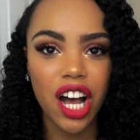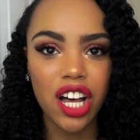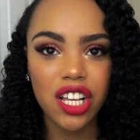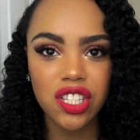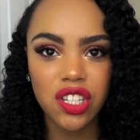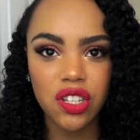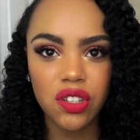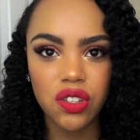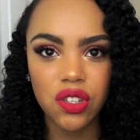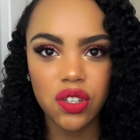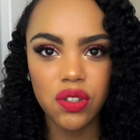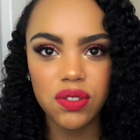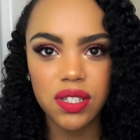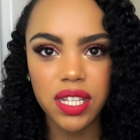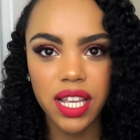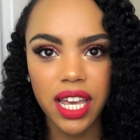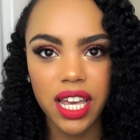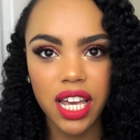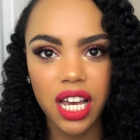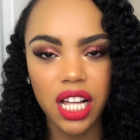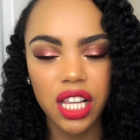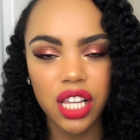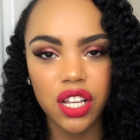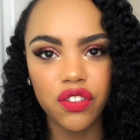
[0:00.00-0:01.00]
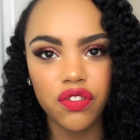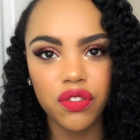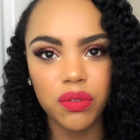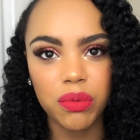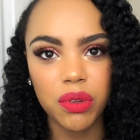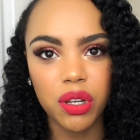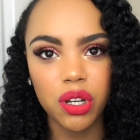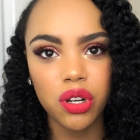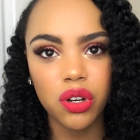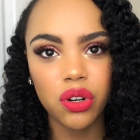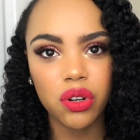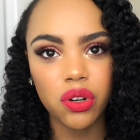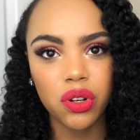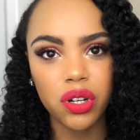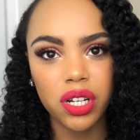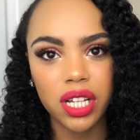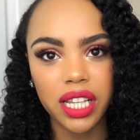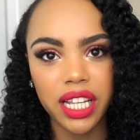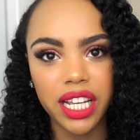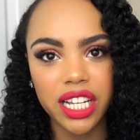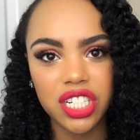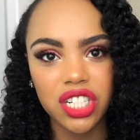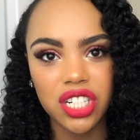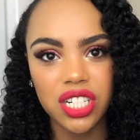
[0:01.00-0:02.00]
I also used a color from the Koko
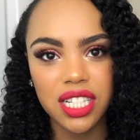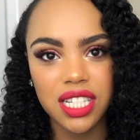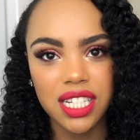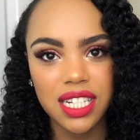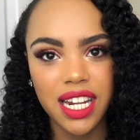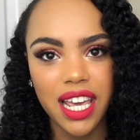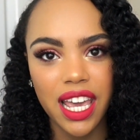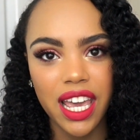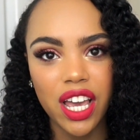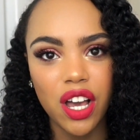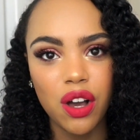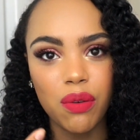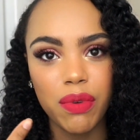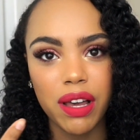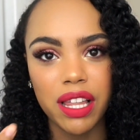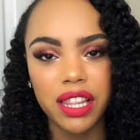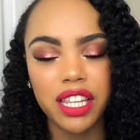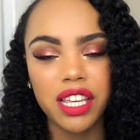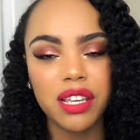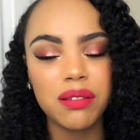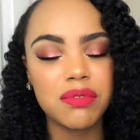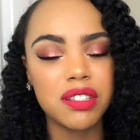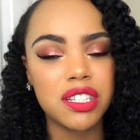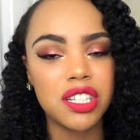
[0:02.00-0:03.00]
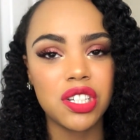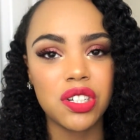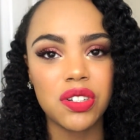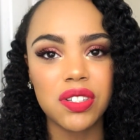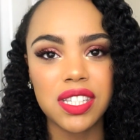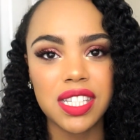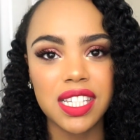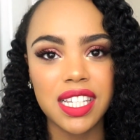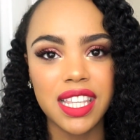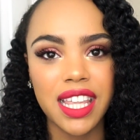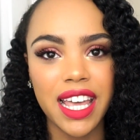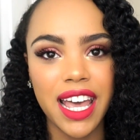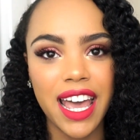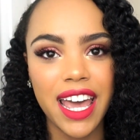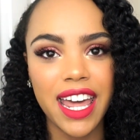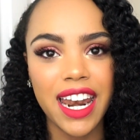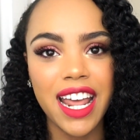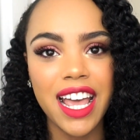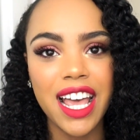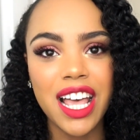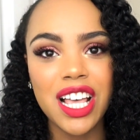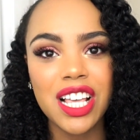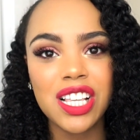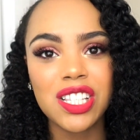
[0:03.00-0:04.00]
Kollection today on my lips. You'll see that.
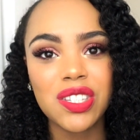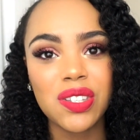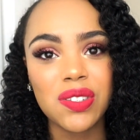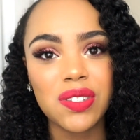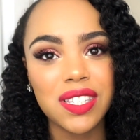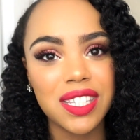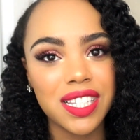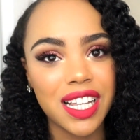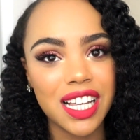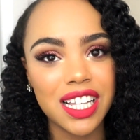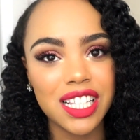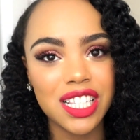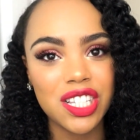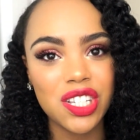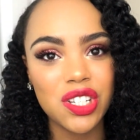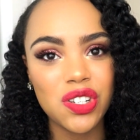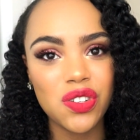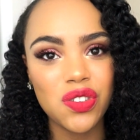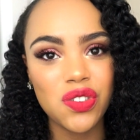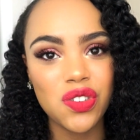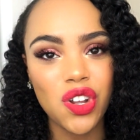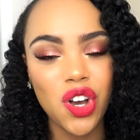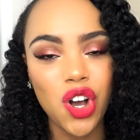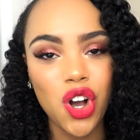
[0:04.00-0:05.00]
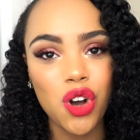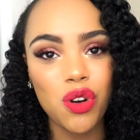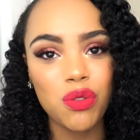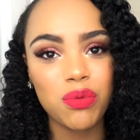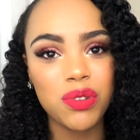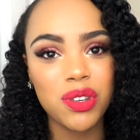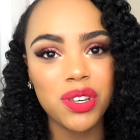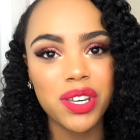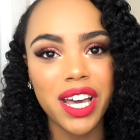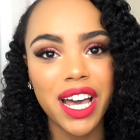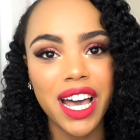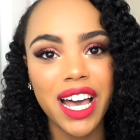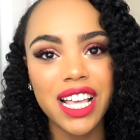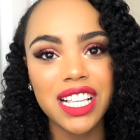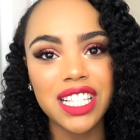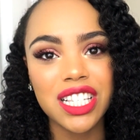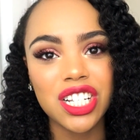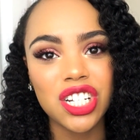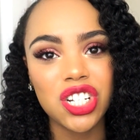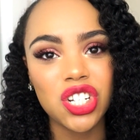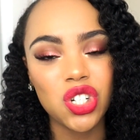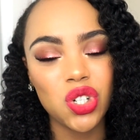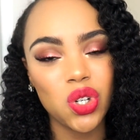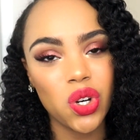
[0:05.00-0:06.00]
So stay tuned. I hope you
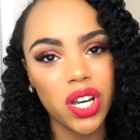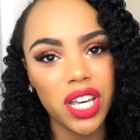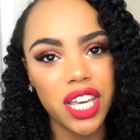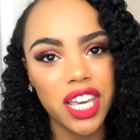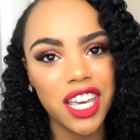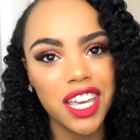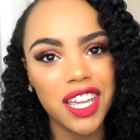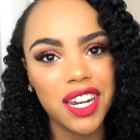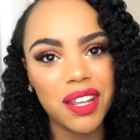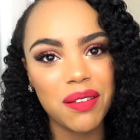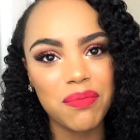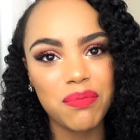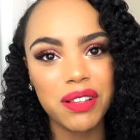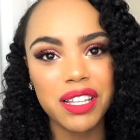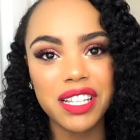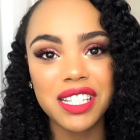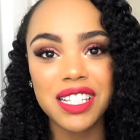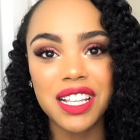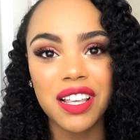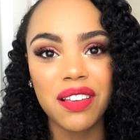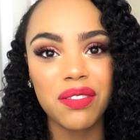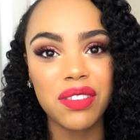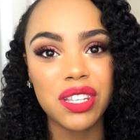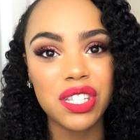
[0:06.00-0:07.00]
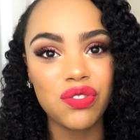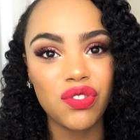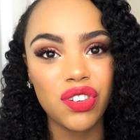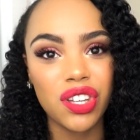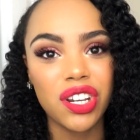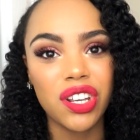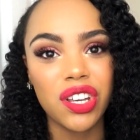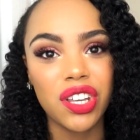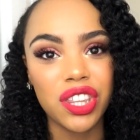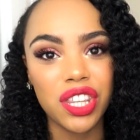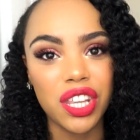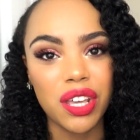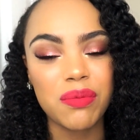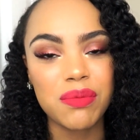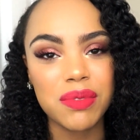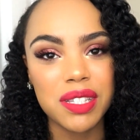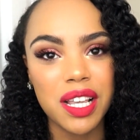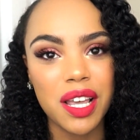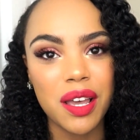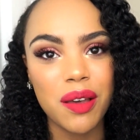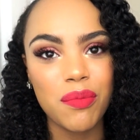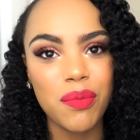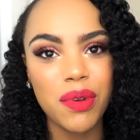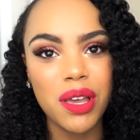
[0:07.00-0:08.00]
guys enjoy it. Please give this video a thumbs
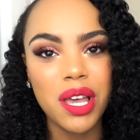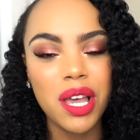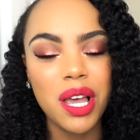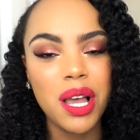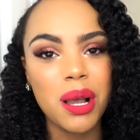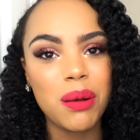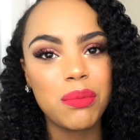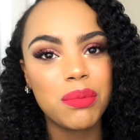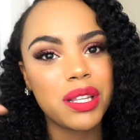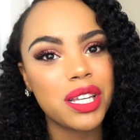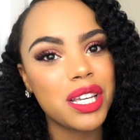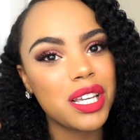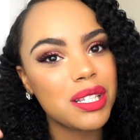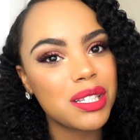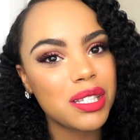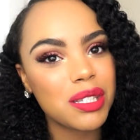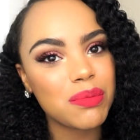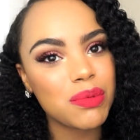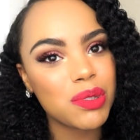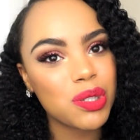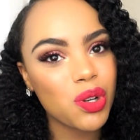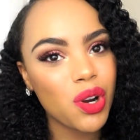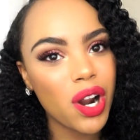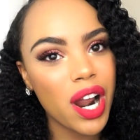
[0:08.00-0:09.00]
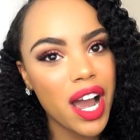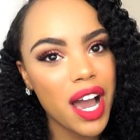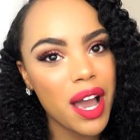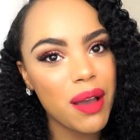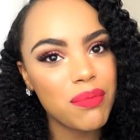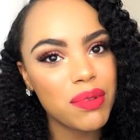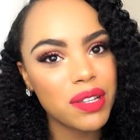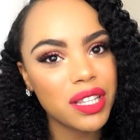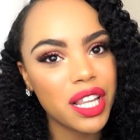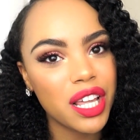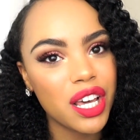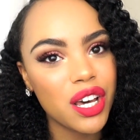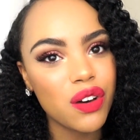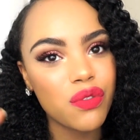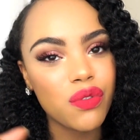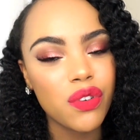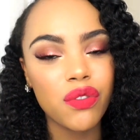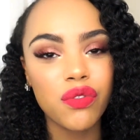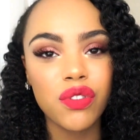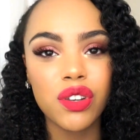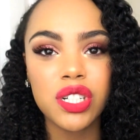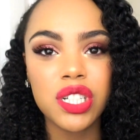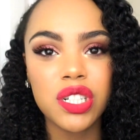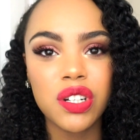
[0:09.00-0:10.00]
up. Please subscribe below for
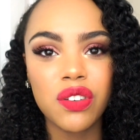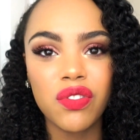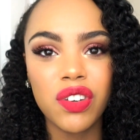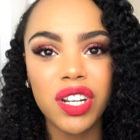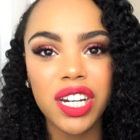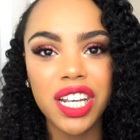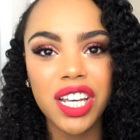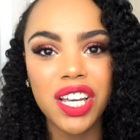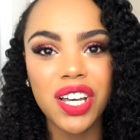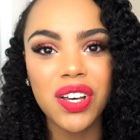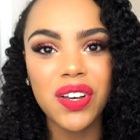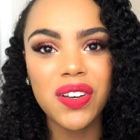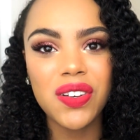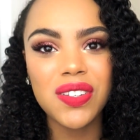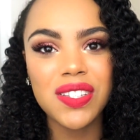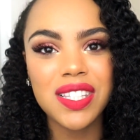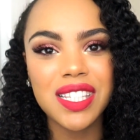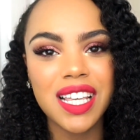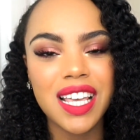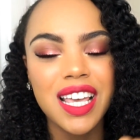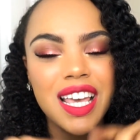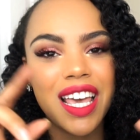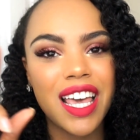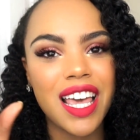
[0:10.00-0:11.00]
future videos.